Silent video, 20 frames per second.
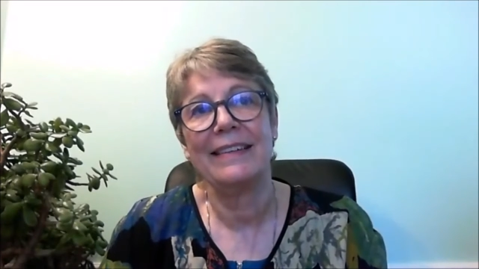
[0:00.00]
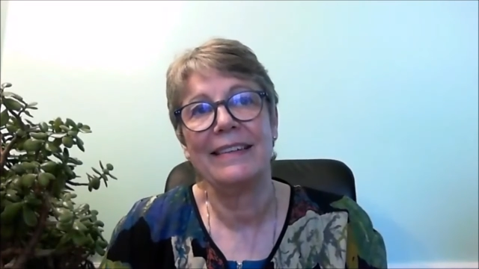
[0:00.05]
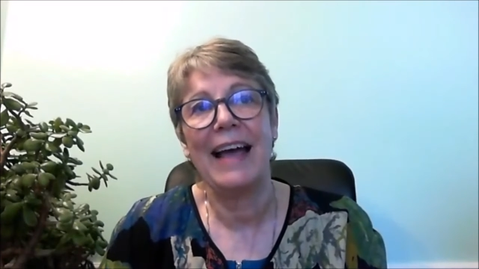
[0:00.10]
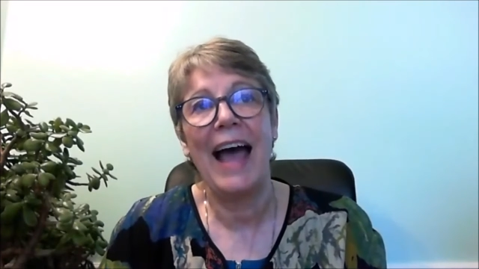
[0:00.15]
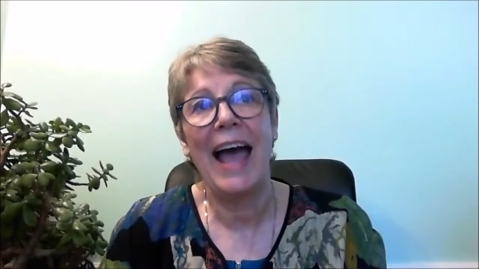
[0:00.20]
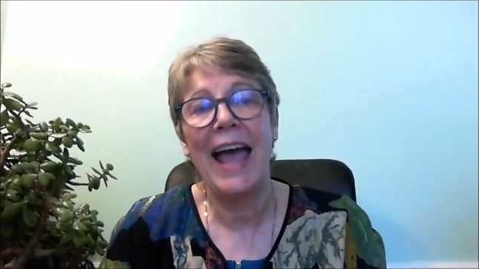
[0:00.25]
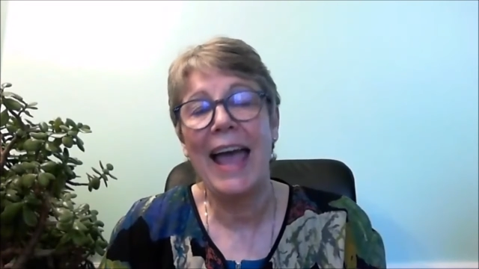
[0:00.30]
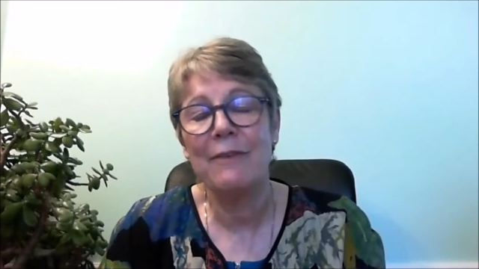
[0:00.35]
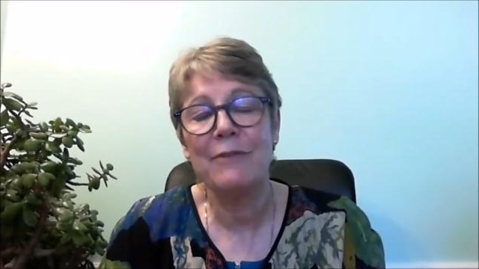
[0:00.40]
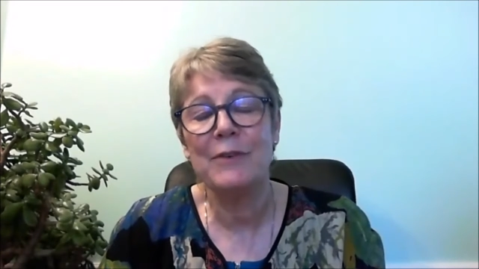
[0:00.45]

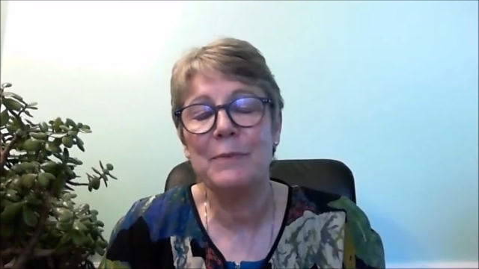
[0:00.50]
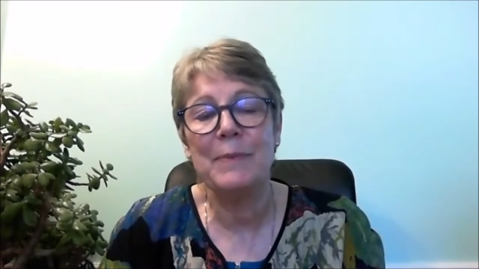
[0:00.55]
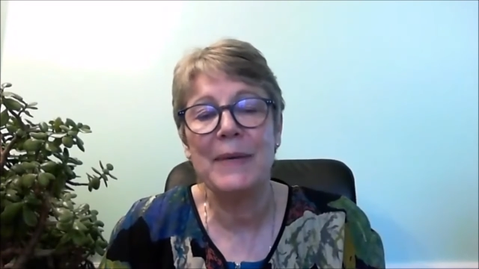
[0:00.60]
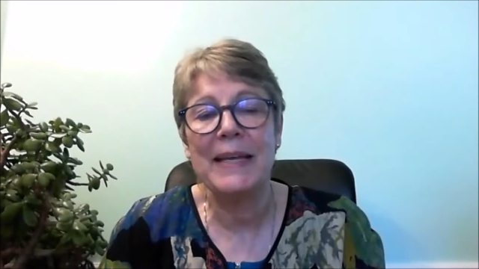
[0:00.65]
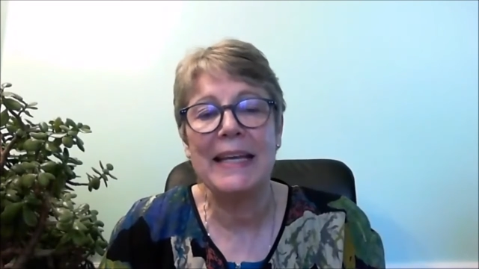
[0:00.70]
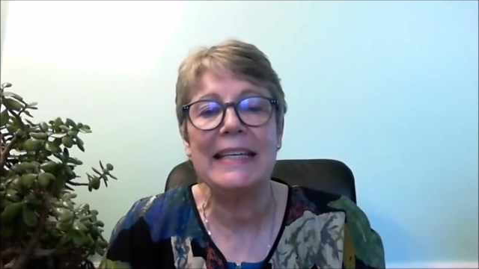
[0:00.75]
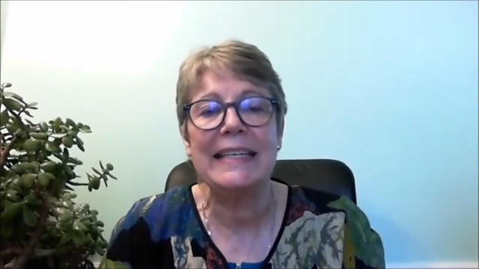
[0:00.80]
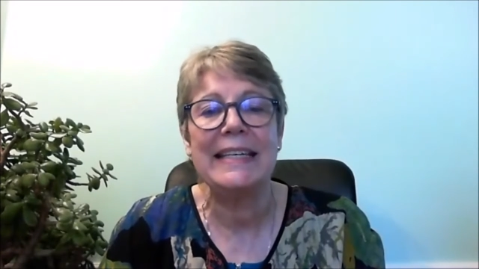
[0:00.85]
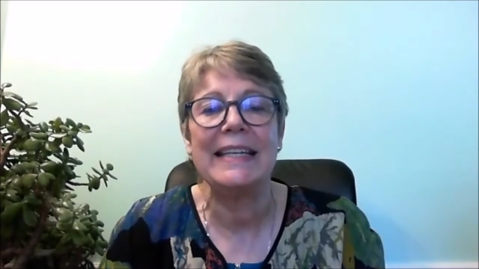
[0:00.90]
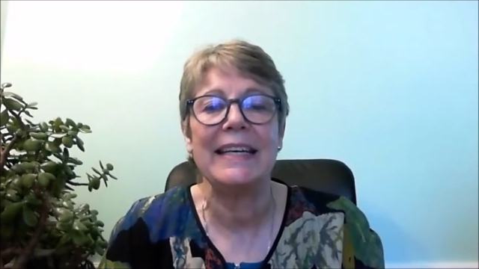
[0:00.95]
I haven't
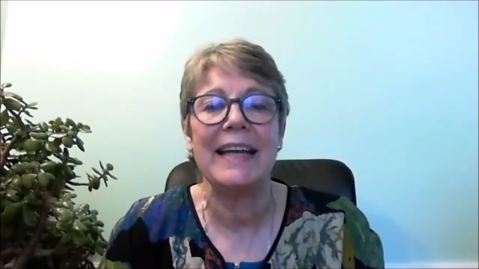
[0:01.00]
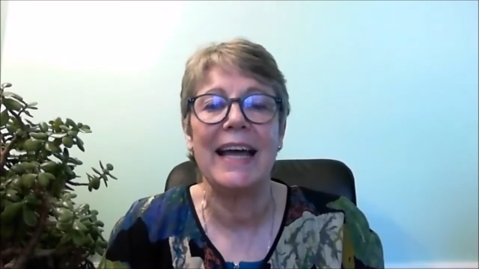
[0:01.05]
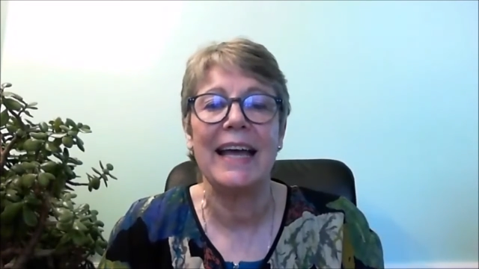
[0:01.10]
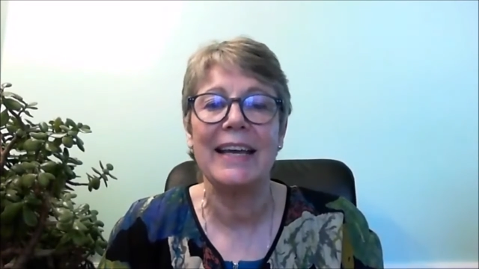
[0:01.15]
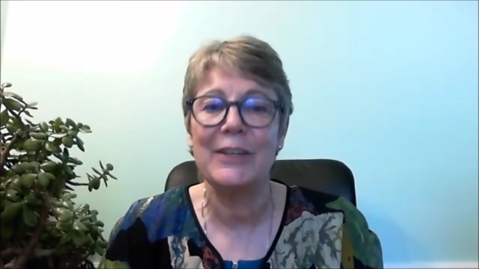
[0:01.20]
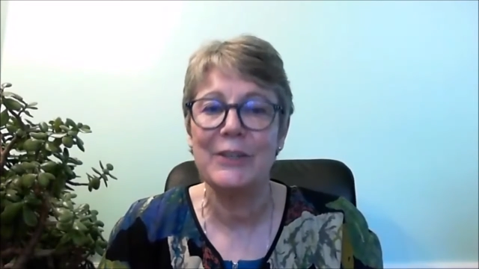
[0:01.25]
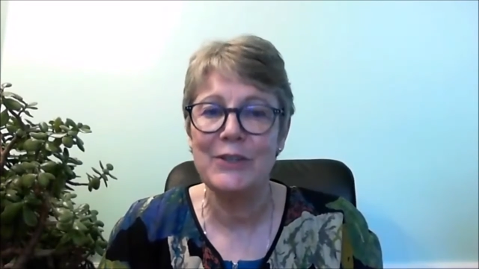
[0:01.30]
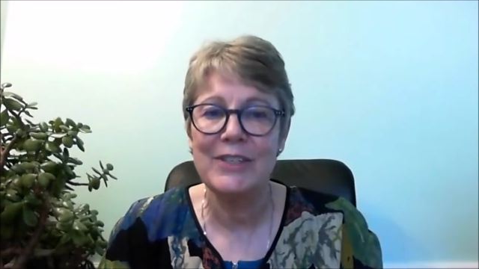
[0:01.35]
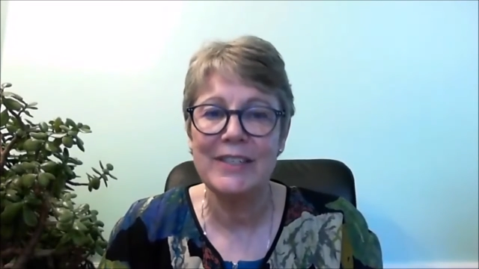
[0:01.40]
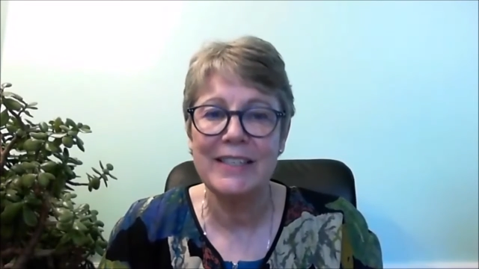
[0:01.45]
been, and I
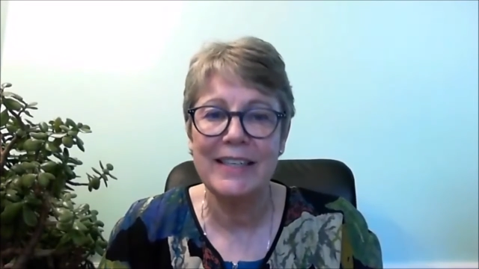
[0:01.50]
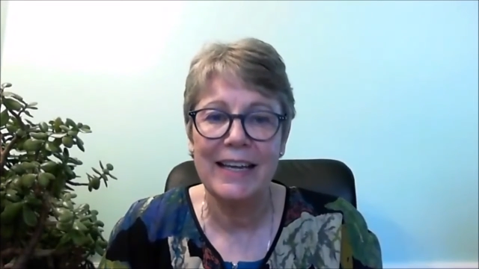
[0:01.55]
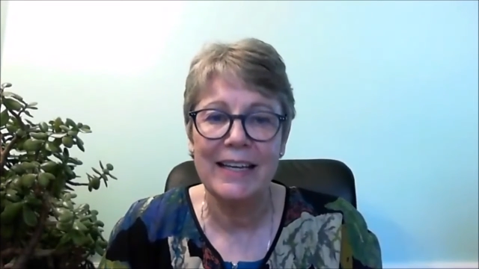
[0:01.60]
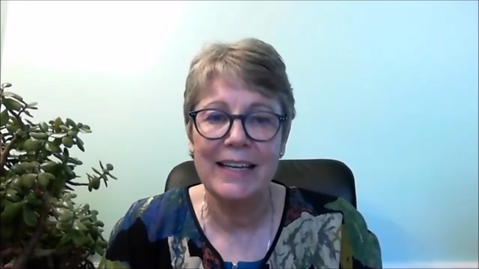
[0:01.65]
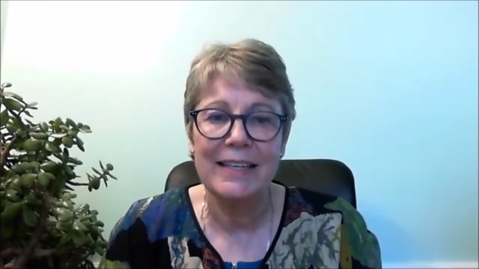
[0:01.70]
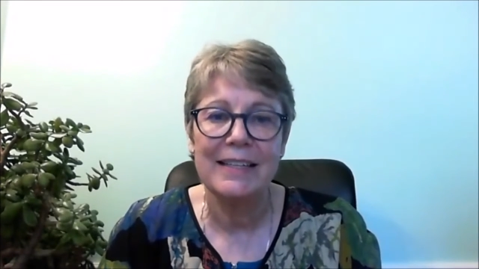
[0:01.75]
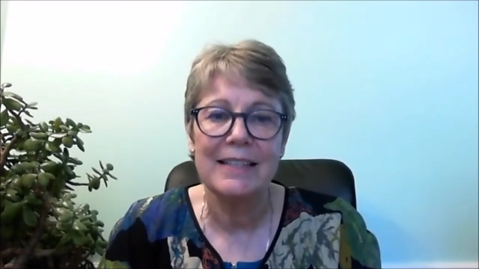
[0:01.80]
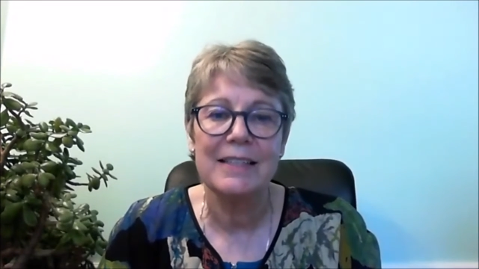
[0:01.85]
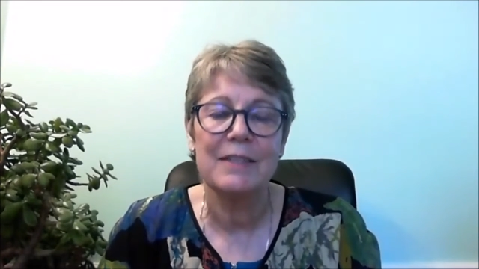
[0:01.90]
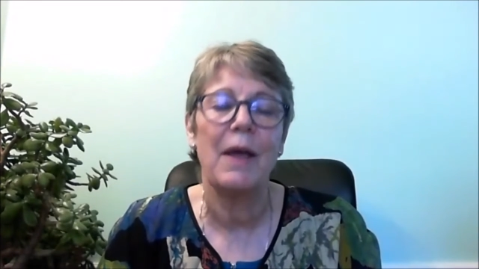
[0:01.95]

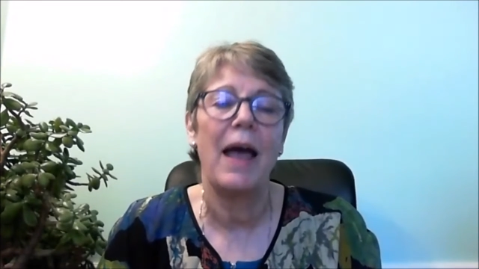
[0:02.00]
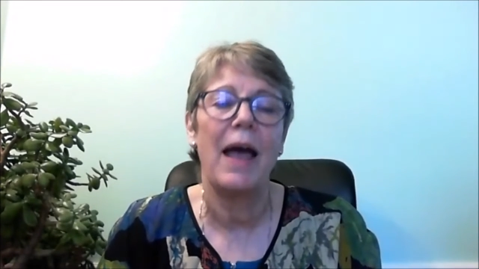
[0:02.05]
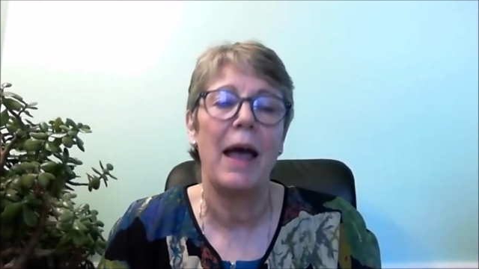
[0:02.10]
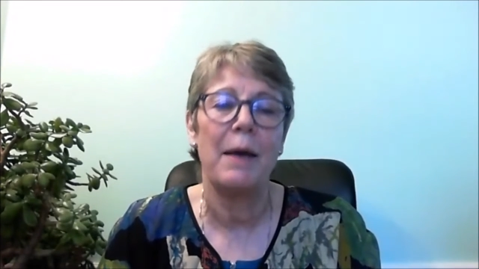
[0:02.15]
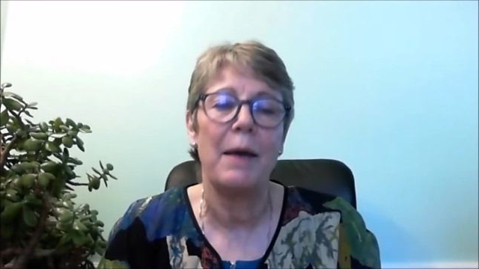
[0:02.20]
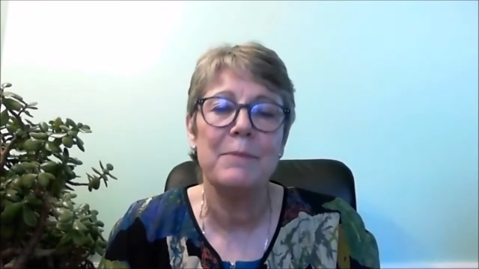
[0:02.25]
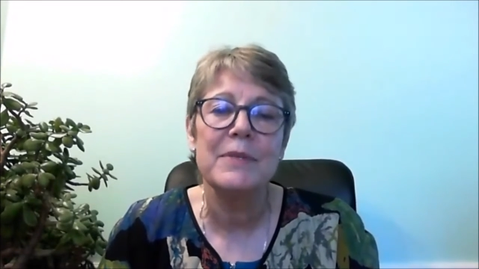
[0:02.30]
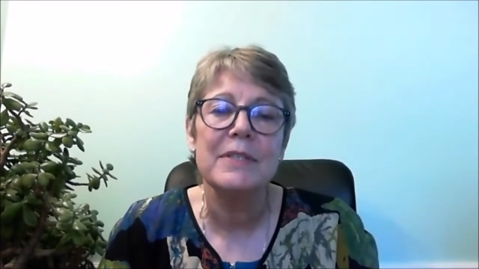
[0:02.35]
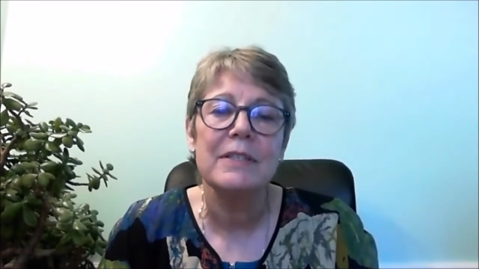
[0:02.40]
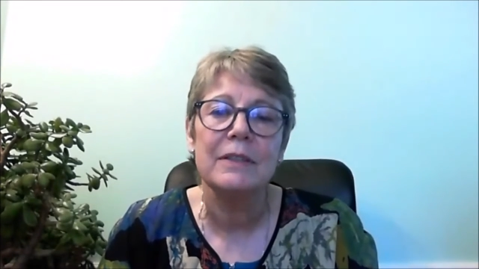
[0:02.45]
understand it's
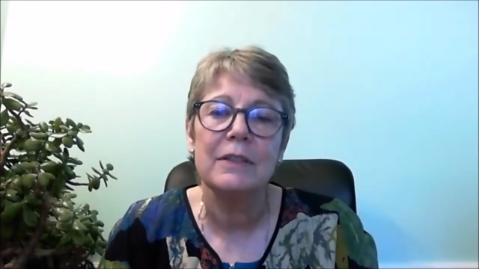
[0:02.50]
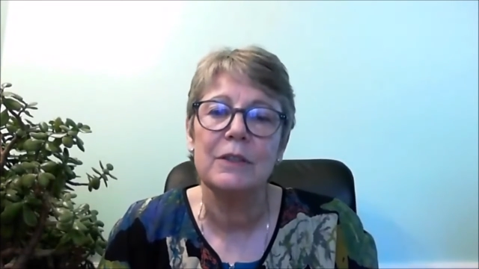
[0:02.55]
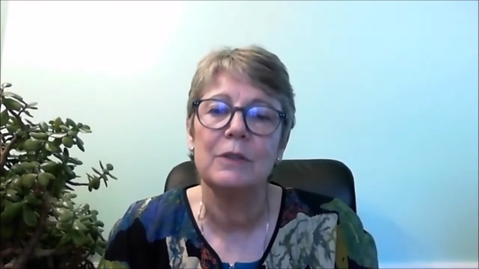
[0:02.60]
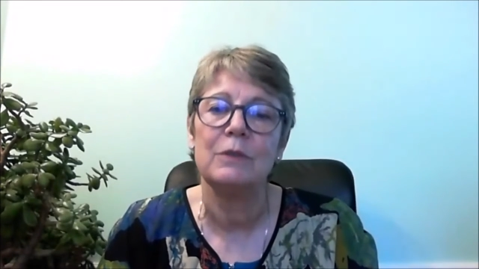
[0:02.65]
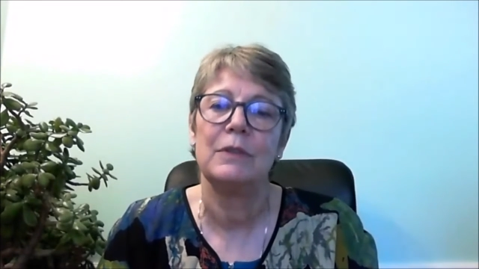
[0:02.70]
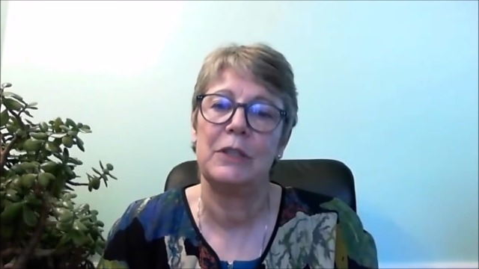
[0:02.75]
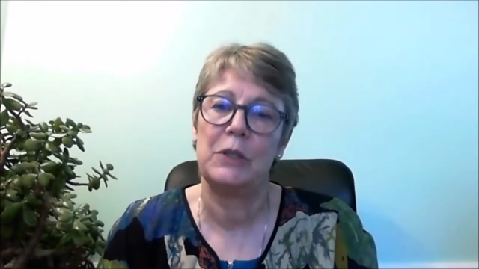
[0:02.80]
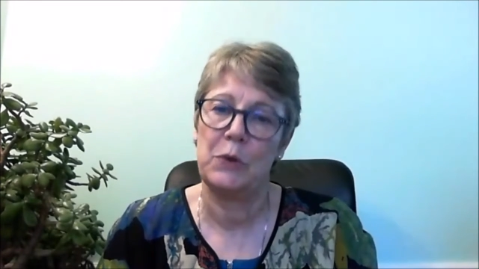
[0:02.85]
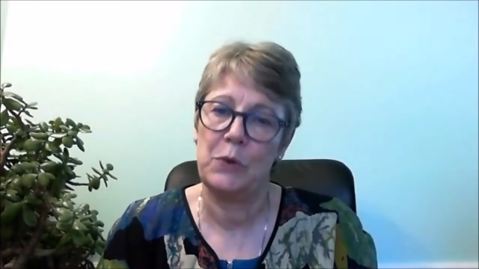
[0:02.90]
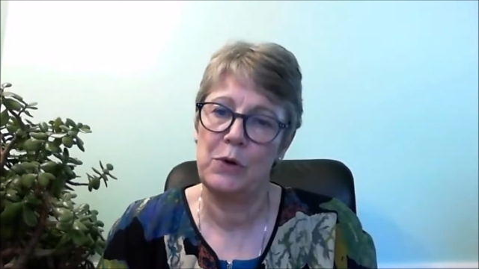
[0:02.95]

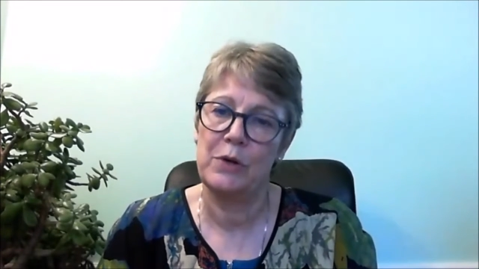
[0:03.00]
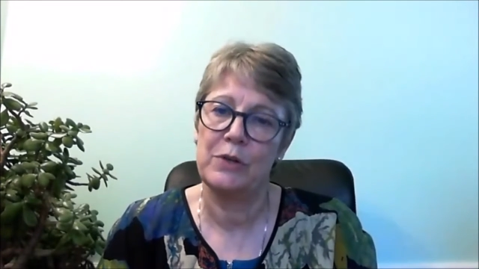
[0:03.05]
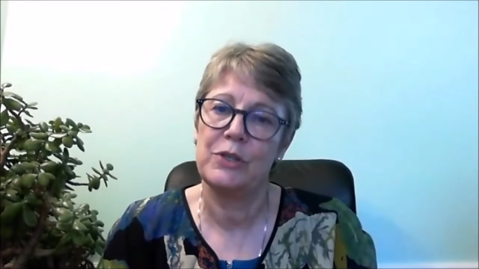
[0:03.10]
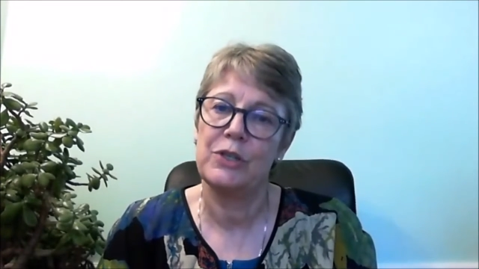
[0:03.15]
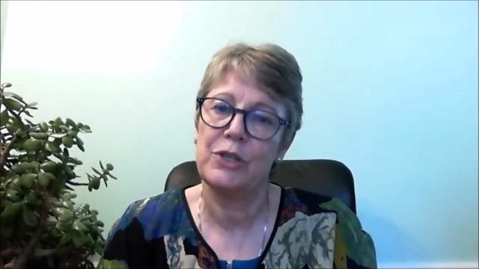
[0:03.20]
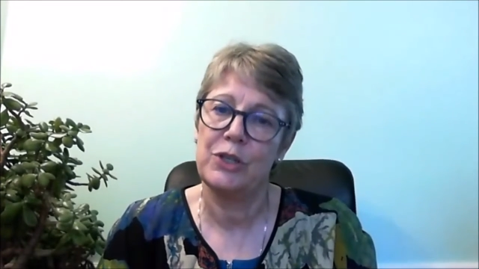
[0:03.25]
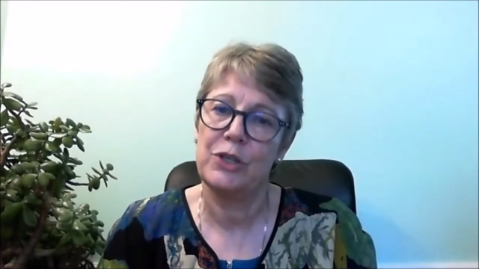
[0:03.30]
absolutely gorgeous.